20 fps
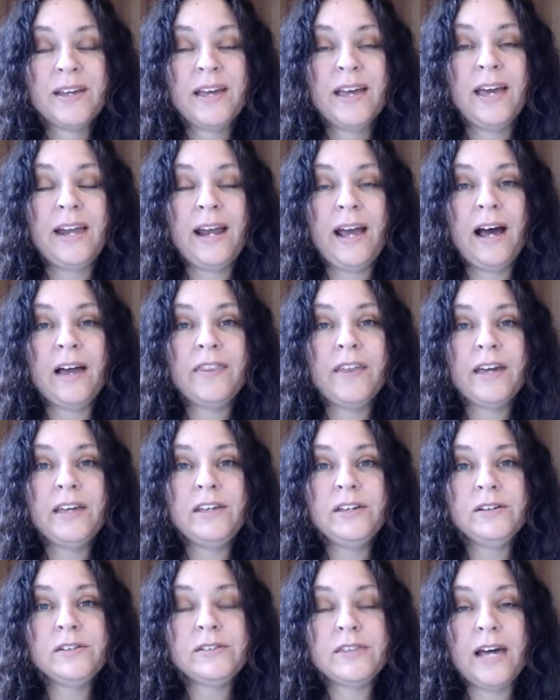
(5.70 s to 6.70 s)
and how they
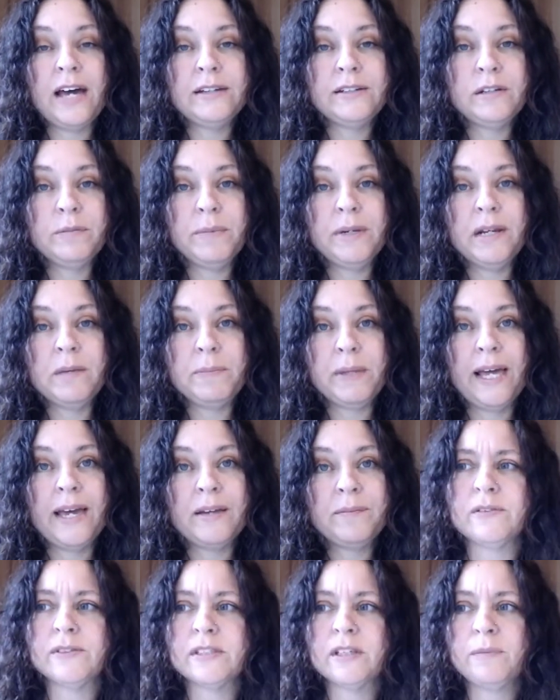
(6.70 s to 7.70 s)
use that to
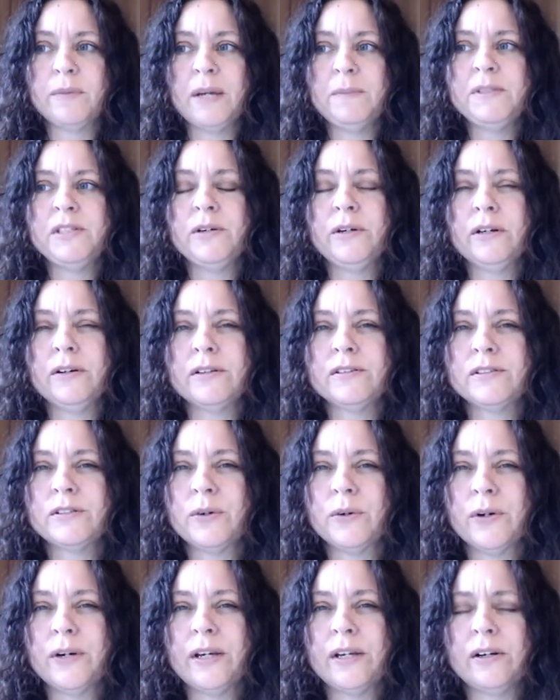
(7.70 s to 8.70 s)
manipulate. Sometimes you hear a
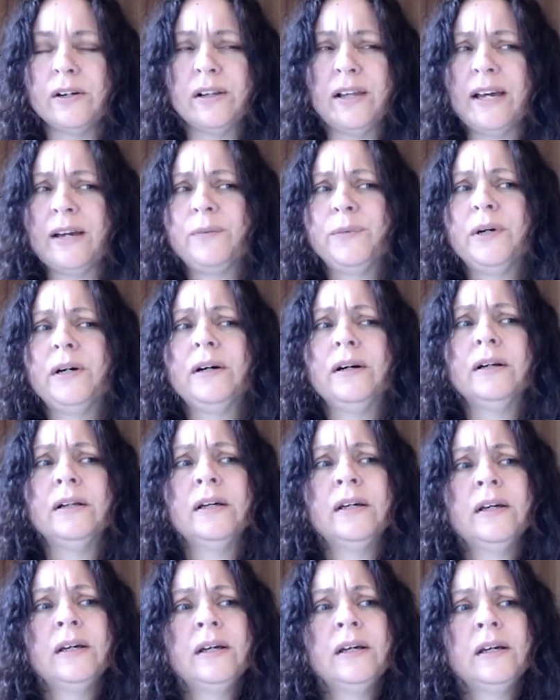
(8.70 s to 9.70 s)
story and you're like, well,
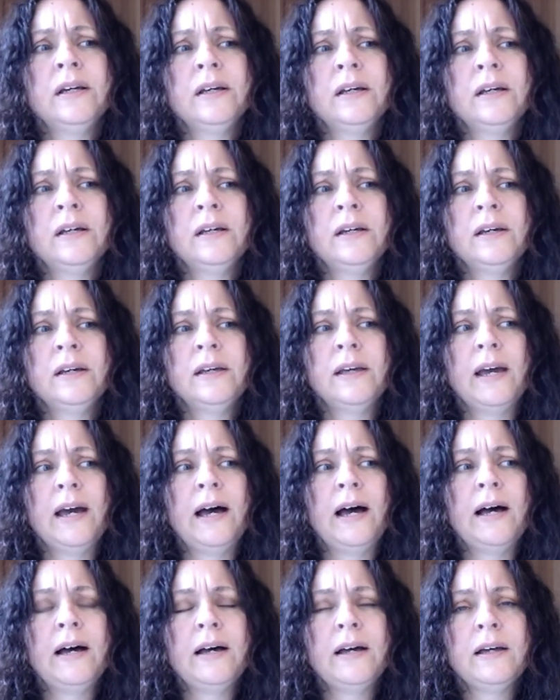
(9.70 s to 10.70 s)

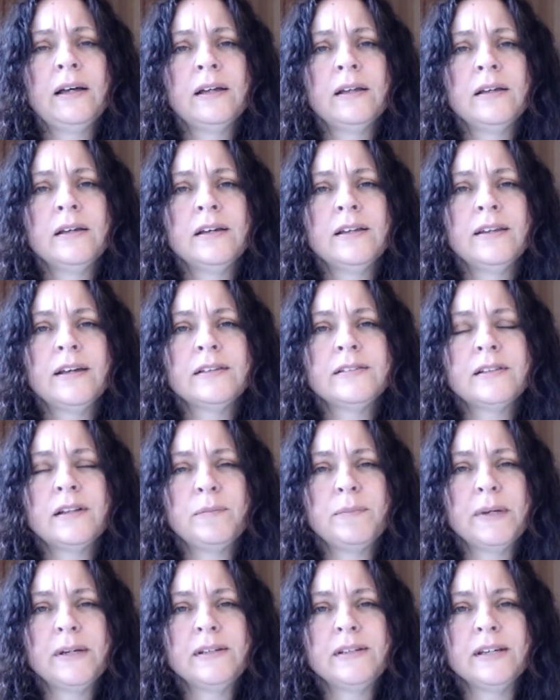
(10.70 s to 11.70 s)
yeah, that's not
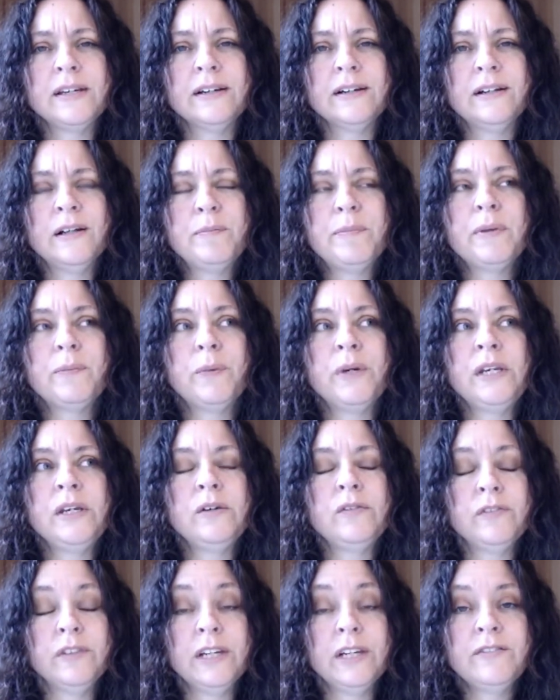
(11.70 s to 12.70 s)
a big deal. But when
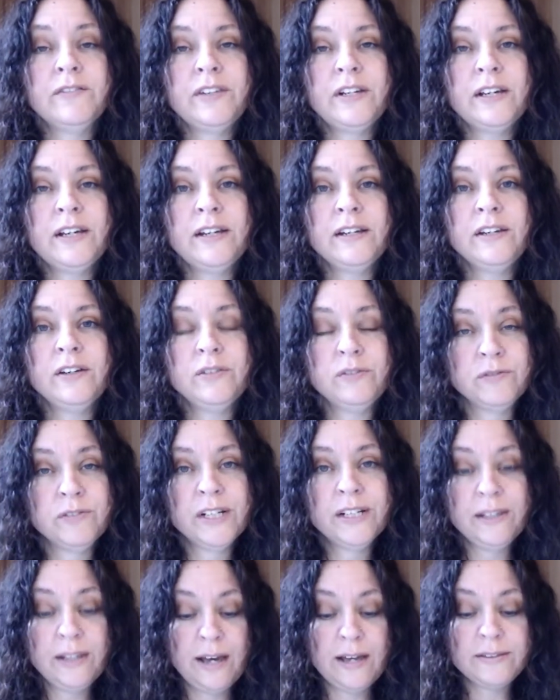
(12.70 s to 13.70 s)
you've lived it, you
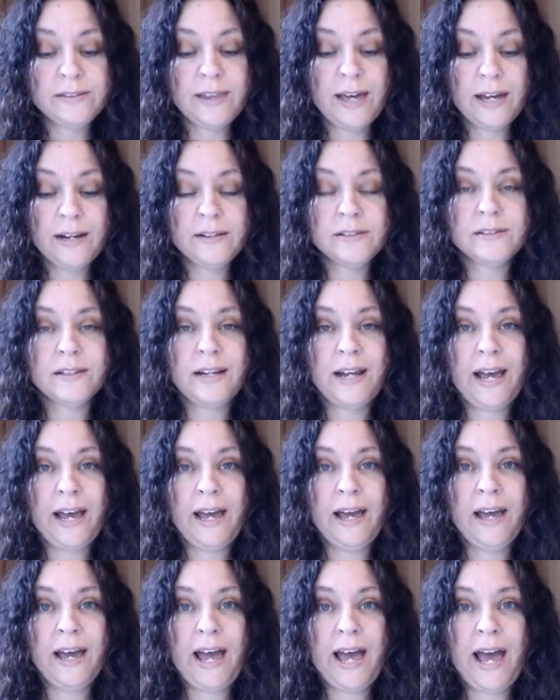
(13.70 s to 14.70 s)
realize that is an
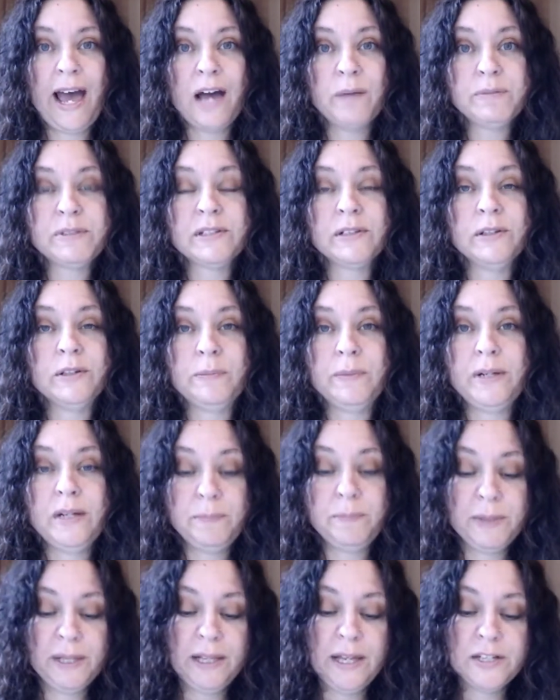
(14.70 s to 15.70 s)
absolute
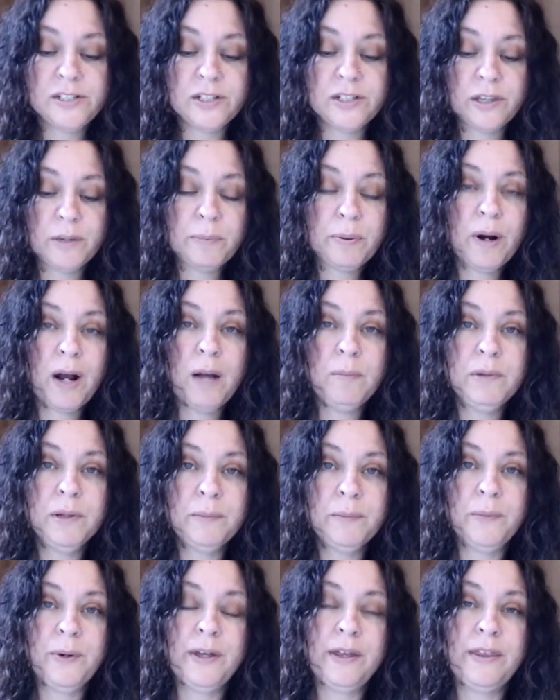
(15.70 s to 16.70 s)
manipulation. The
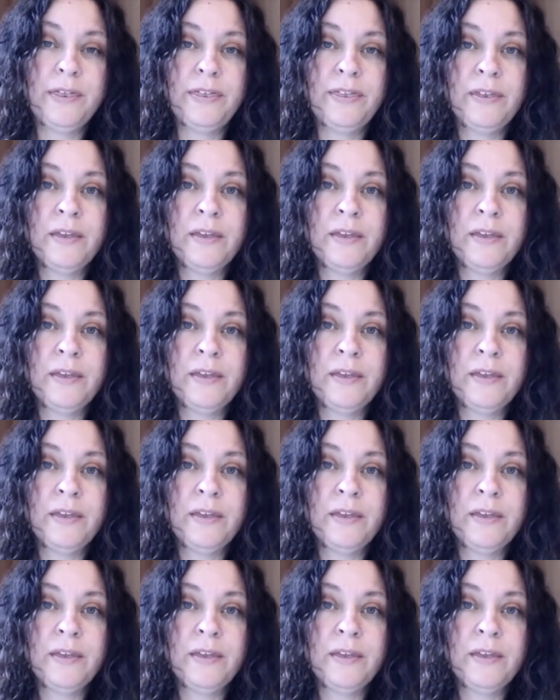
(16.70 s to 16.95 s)
problem with